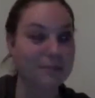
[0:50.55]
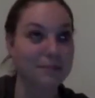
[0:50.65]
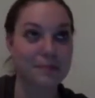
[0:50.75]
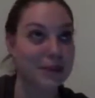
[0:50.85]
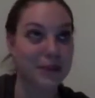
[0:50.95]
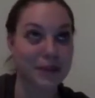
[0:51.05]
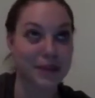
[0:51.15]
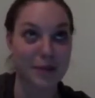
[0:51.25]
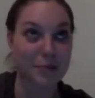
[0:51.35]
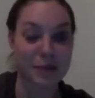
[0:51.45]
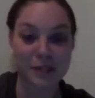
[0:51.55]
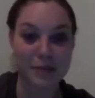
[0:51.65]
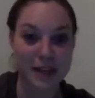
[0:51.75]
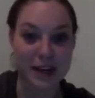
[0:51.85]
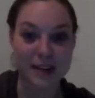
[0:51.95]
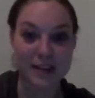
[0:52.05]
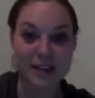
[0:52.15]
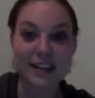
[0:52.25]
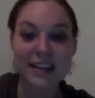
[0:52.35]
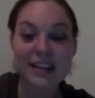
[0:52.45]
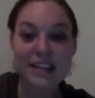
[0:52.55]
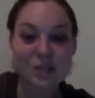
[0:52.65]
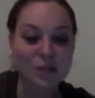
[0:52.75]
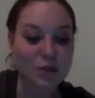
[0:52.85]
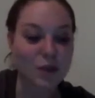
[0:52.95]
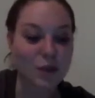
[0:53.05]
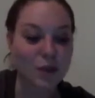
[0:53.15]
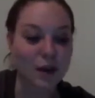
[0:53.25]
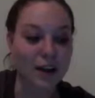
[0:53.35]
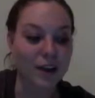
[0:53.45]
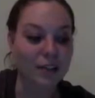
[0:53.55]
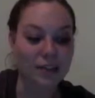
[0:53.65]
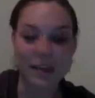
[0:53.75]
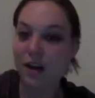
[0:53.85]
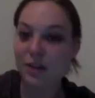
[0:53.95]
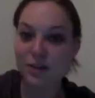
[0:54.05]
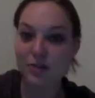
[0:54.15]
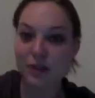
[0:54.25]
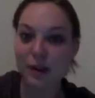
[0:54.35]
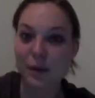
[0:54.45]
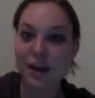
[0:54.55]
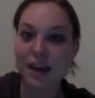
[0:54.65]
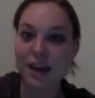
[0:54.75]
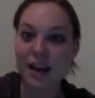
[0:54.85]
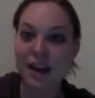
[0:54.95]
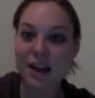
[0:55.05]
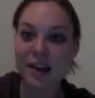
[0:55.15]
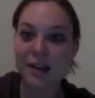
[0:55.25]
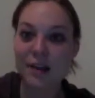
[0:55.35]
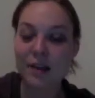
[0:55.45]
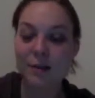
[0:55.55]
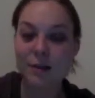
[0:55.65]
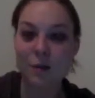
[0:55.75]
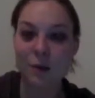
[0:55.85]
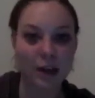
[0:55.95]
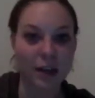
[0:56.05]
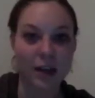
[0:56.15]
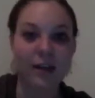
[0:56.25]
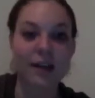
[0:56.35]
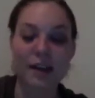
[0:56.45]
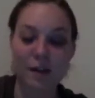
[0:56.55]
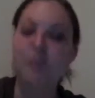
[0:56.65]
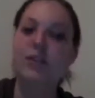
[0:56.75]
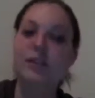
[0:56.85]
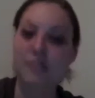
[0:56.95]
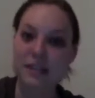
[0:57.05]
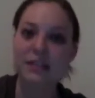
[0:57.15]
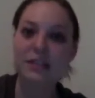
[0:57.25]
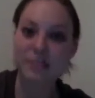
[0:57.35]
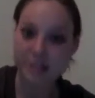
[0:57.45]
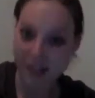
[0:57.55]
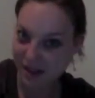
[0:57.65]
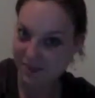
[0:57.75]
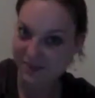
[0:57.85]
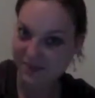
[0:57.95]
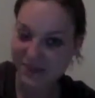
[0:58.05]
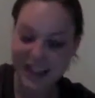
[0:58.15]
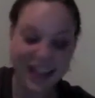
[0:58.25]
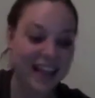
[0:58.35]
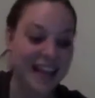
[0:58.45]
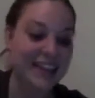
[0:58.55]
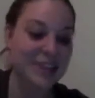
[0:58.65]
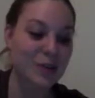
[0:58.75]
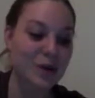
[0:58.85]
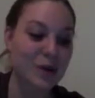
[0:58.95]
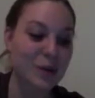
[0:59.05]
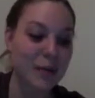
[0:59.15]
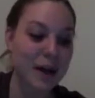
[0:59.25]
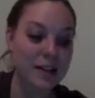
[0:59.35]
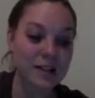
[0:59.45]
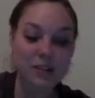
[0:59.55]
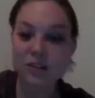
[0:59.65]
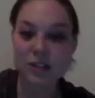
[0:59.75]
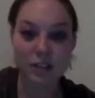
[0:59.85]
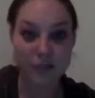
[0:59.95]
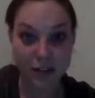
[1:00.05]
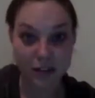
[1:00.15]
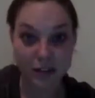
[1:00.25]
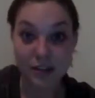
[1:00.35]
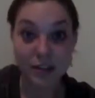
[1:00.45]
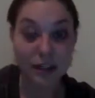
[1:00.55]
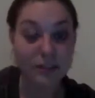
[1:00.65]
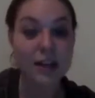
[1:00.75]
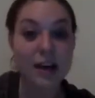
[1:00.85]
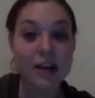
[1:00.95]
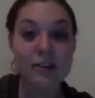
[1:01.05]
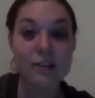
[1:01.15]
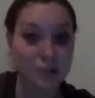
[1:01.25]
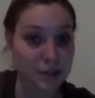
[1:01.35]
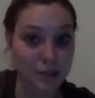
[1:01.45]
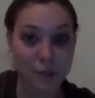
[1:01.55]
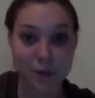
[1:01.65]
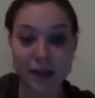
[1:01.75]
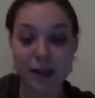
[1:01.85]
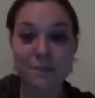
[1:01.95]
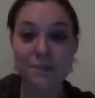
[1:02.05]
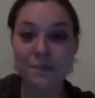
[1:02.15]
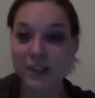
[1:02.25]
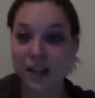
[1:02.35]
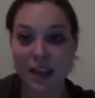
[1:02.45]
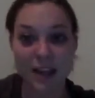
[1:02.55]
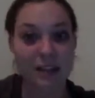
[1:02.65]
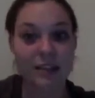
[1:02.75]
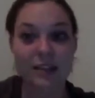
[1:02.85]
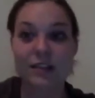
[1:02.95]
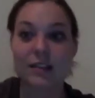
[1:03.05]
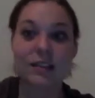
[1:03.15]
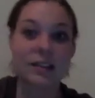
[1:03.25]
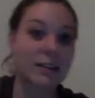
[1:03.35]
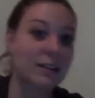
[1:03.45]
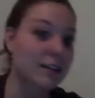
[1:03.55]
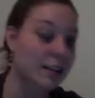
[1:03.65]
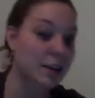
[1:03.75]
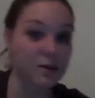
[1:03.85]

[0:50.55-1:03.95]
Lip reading: be the thing that brings me down. So I called a psychologist right away and have been working on it every single day. So my decision to live a healthy lifestyle starts in the morning, and it goes